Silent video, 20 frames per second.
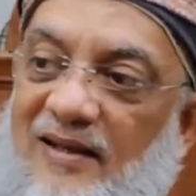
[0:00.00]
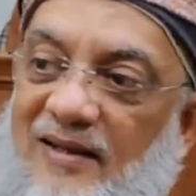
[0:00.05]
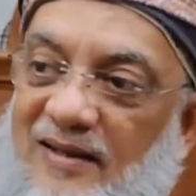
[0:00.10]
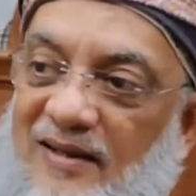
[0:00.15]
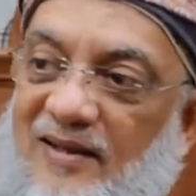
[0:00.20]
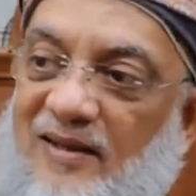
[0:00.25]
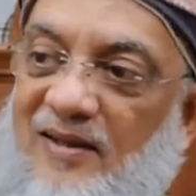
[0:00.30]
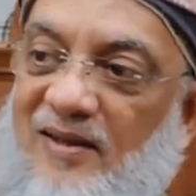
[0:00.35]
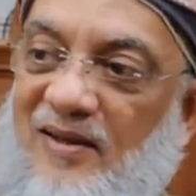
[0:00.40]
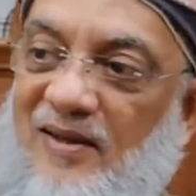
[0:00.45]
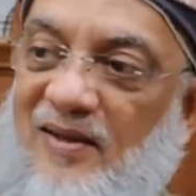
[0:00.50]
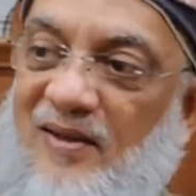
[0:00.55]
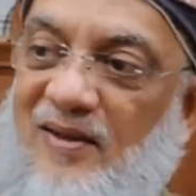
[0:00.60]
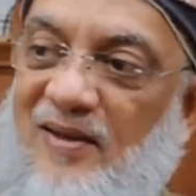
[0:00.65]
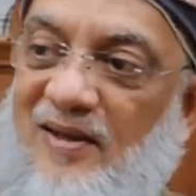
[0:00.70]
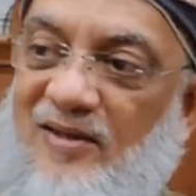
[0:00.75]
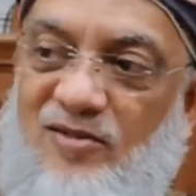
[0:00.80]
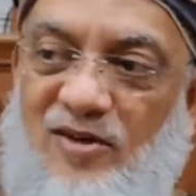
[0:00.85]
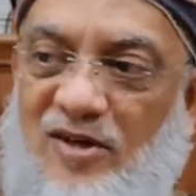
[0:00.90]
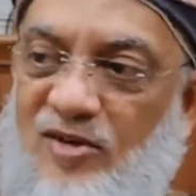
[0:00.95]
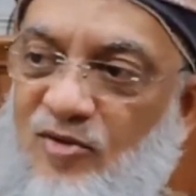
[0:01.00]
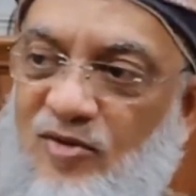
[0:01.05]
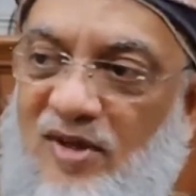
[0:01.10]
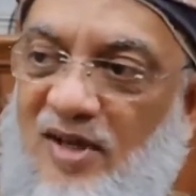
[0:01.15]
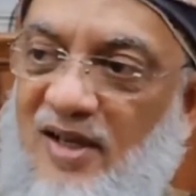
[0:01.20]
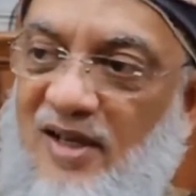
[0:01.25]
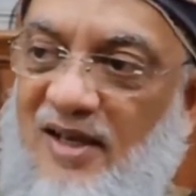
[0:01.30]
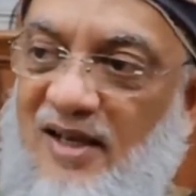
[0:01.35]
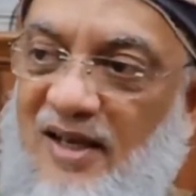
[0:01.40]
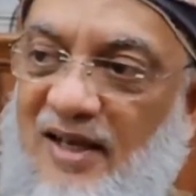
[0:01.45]
It's not the
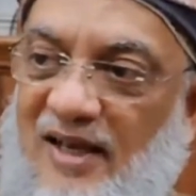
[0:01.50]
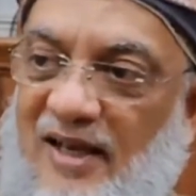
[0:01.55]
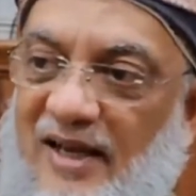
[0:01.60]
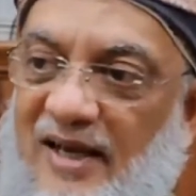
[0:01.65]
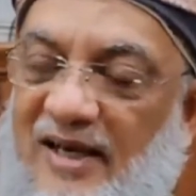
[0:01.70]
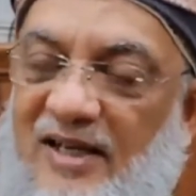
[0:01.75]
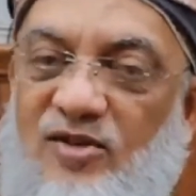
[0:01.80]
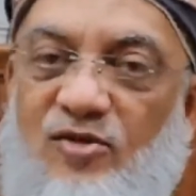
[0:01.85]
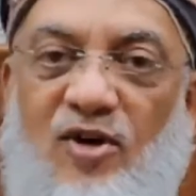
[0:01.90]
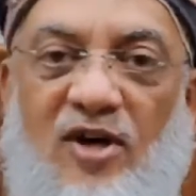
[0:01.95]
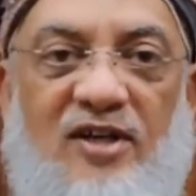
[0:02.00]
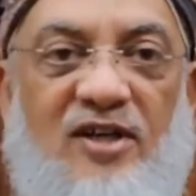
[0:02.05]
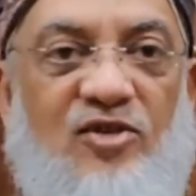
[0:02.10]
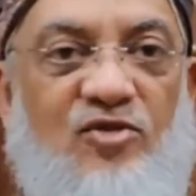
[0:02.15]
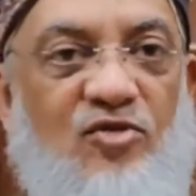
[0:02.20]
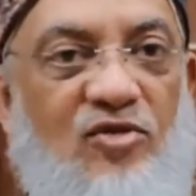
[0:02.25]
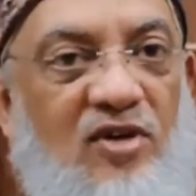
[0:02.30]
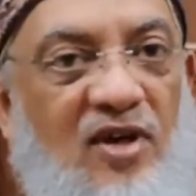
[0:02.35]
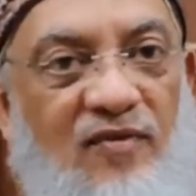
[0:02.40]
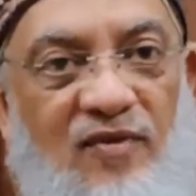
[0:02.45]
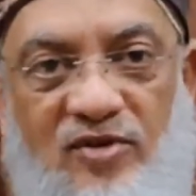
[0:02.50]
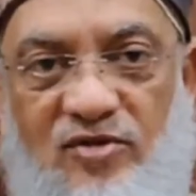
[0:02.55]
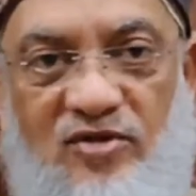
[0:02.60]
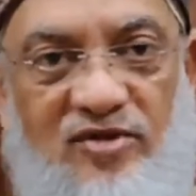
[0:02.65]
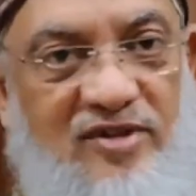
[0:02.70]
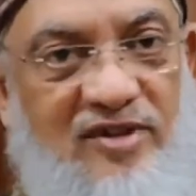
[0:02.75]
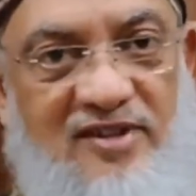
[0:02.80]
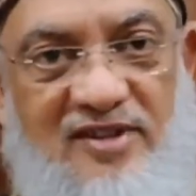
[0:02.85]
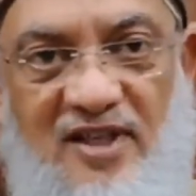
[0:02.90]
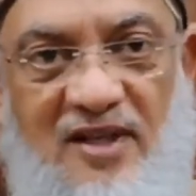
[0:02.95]
Sunnah. It is not the Sunnah of
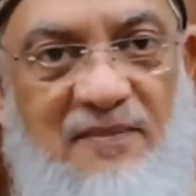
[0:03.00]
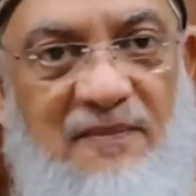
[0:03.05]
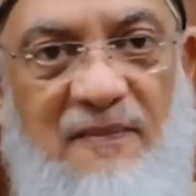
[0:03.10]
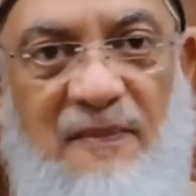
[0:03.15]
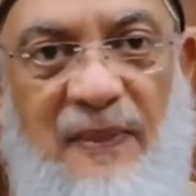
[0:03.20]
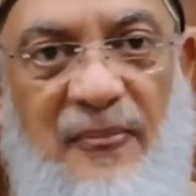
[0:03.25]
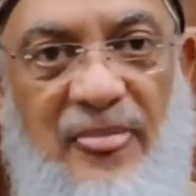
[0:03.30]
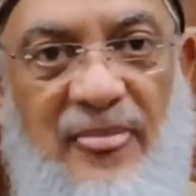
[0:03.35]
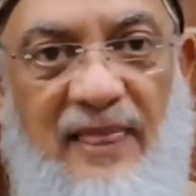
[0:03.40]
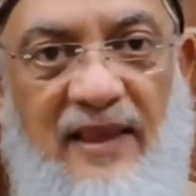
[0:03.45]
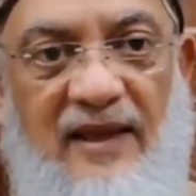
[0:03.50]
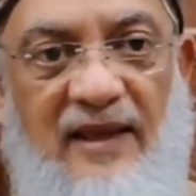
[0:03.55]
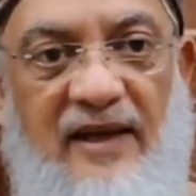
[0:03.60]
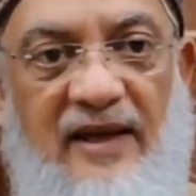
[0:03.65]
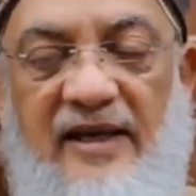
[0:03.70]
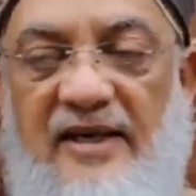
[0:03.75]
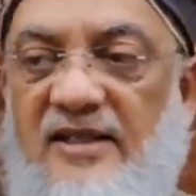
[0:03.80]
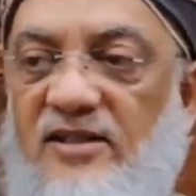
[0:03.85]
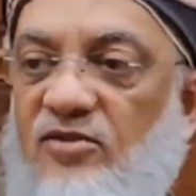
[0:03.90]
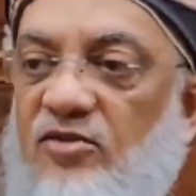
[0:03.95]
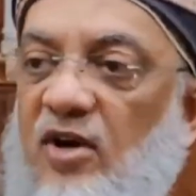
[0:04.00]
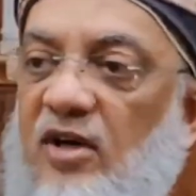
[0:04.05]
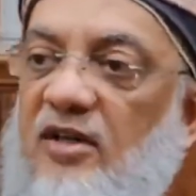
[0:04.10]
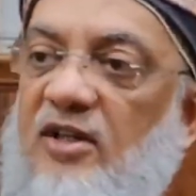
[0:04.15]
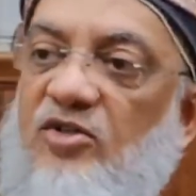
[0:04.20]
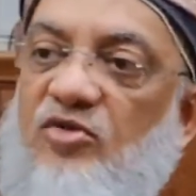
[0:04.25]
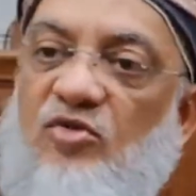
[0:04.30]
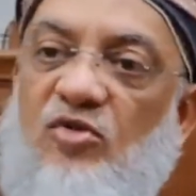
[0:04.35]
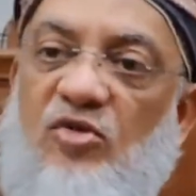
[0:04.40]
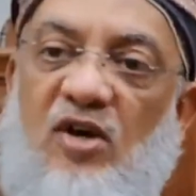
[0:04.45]
Rasulullah. It is
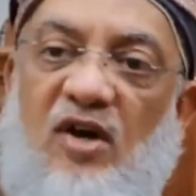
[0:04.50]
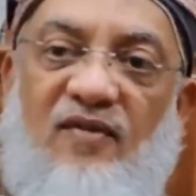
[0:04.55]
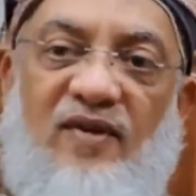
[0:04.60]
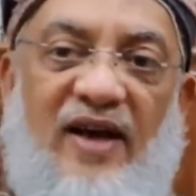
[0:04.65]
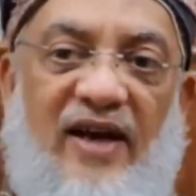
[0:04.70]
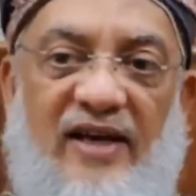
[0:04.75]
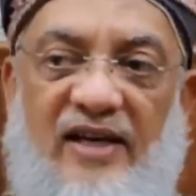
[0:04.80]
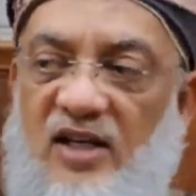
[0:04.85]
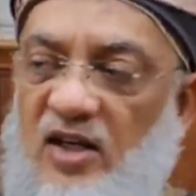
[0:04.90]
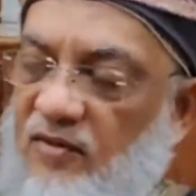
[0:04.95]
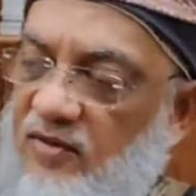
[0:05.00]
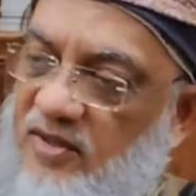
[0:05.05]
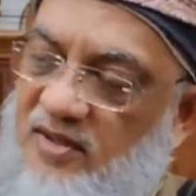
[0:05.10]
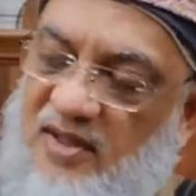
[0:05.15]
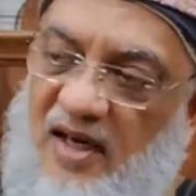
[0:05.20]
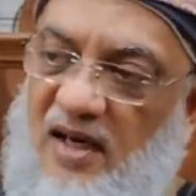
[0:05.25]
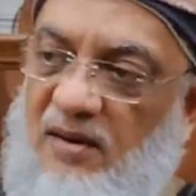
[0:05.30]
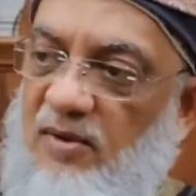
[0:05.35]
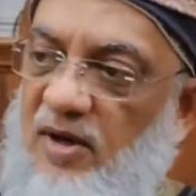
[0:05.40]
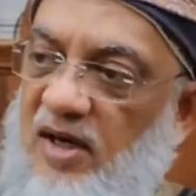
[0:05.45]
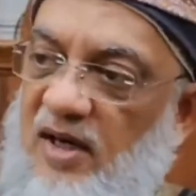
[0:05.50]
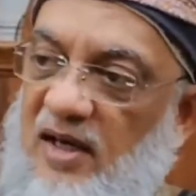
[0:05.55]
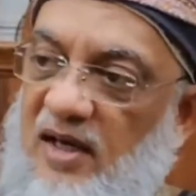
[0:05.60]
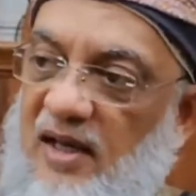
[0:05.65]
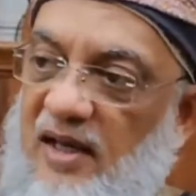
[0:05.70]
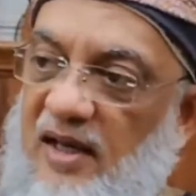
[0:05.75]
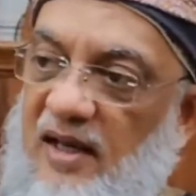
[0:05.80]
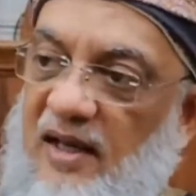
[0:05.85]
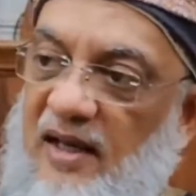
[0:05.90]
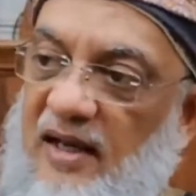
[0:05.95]
not the Sunnah of any of the Sahaba.
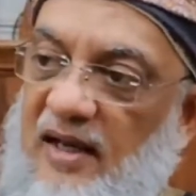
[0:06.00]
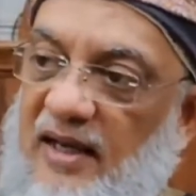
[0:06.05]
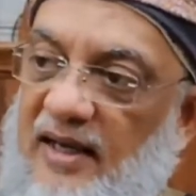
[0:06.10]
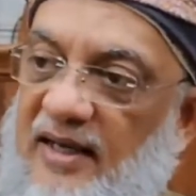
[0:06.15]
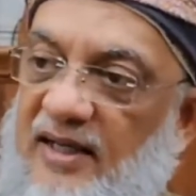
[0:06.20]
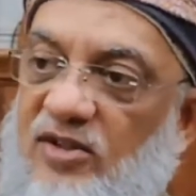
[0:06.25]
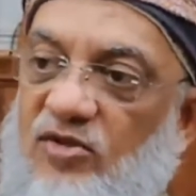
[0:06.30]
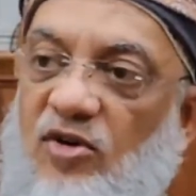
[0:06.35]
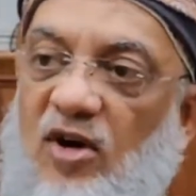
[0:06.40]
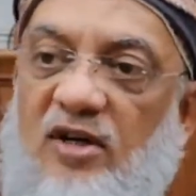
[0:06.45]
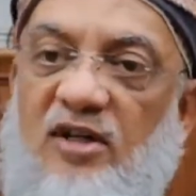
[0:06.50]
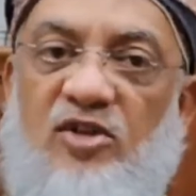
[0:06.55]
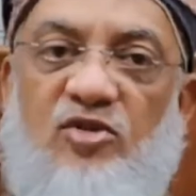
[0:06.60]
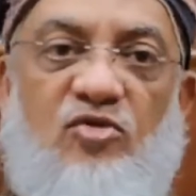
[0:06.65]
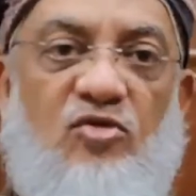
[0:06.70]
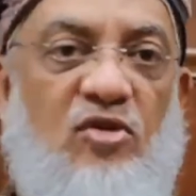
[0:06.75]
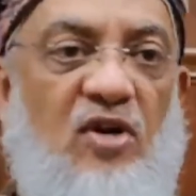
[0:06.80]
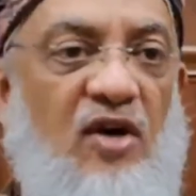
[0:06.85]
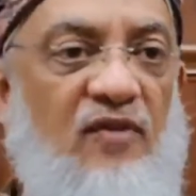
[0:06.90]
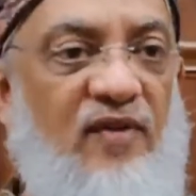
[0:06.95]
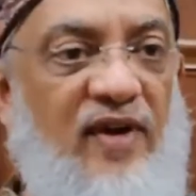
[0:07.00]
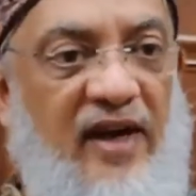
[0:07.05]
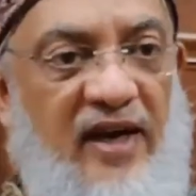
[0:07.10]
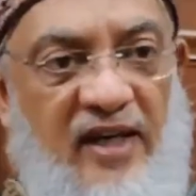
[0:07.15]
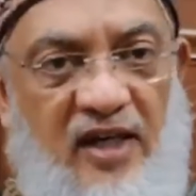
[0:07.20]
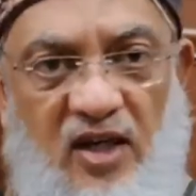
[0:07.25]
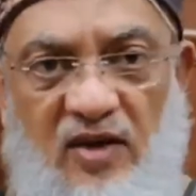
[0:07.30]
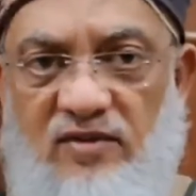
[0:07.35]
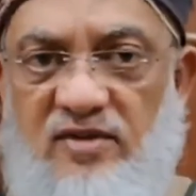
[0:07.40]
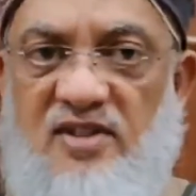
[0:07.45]
It is not the Sunnah of
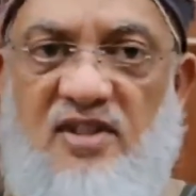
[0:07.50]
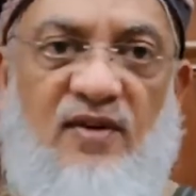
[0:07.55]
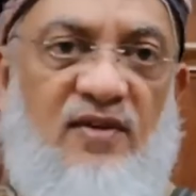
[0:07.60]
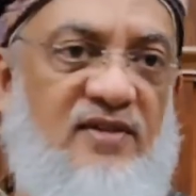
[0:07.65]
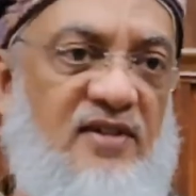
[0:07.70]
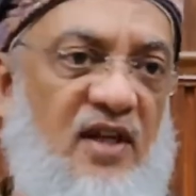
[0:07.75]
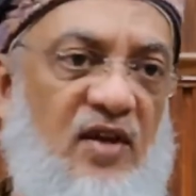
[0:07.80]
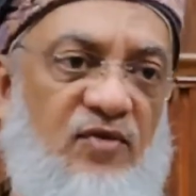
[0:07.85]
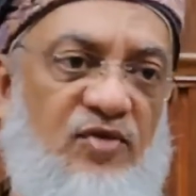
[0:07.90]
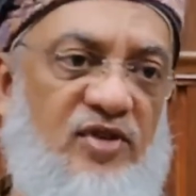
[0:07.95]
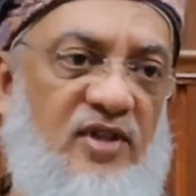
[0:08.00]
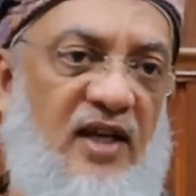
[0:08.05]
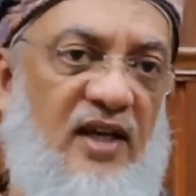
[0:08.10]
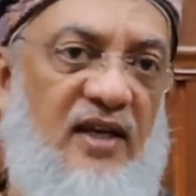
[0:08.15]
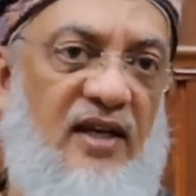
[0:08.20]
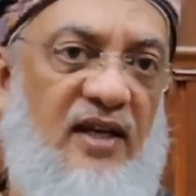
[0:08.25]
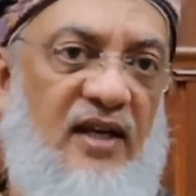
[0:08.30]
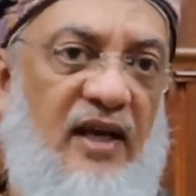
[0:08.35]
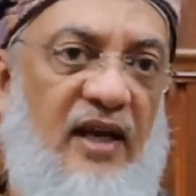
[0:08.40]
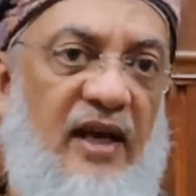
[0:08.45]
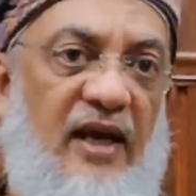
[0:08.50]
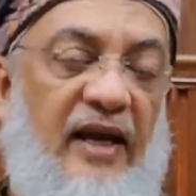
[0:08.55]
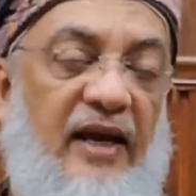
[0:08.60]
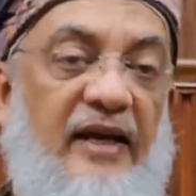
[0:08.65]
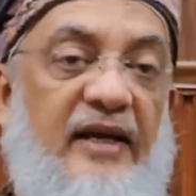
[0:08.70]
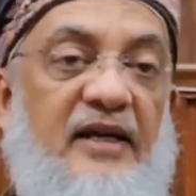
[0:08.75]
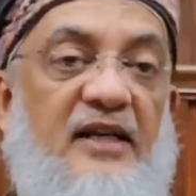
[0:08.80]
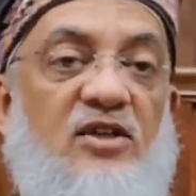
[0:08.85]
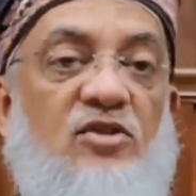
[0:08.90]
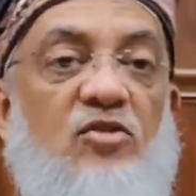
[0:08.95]
any of the Salafus Salih.
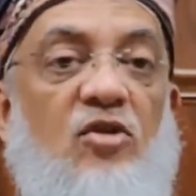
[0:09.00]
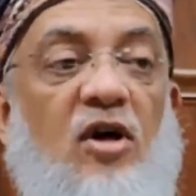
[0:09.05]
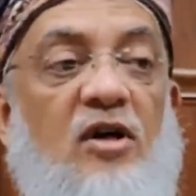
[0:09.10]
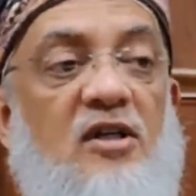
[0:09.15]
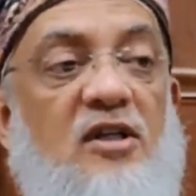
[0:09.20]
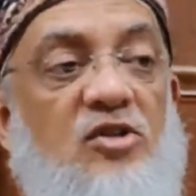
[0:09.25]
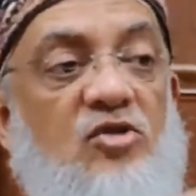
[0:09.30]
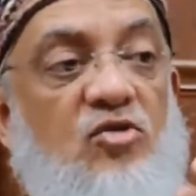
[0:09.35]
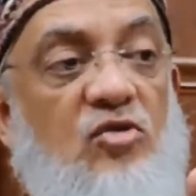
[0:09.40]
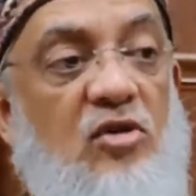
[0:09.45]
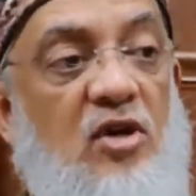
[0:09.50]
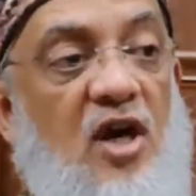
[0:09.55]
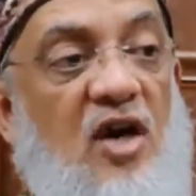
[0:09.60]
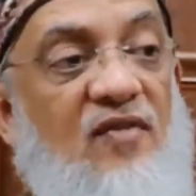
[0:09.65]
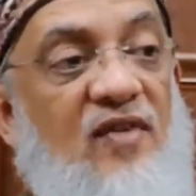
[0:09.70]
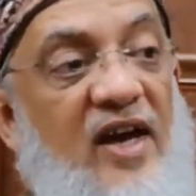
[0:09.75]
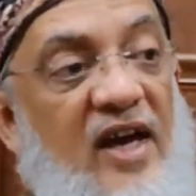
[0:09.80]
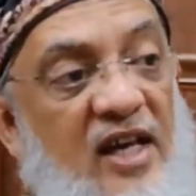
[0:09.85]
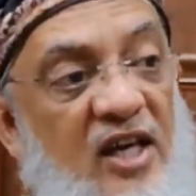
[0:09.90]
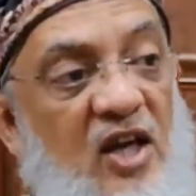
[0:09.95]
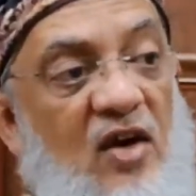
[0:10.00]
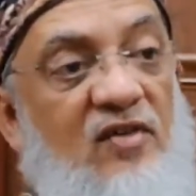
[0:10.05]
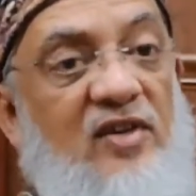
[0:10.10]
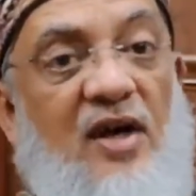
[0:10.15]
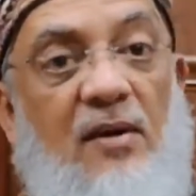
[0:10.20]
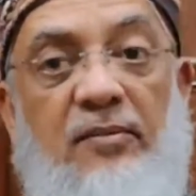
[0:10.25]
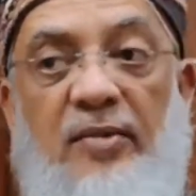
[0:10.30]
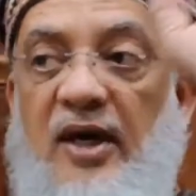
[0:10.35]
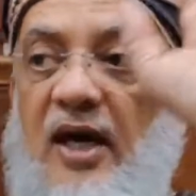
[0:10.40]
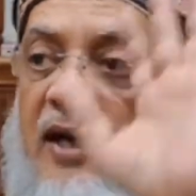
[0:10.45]
It is not the Sunnah of any of
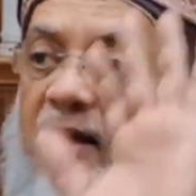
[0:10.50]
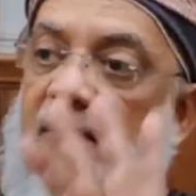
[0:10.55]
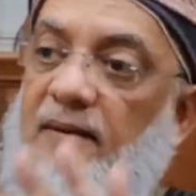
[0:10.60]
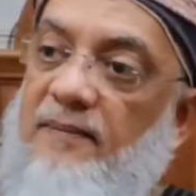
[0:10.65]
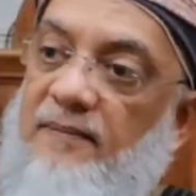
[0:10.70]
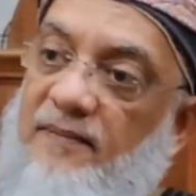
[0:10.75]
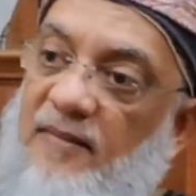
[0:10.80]
the Anbiya.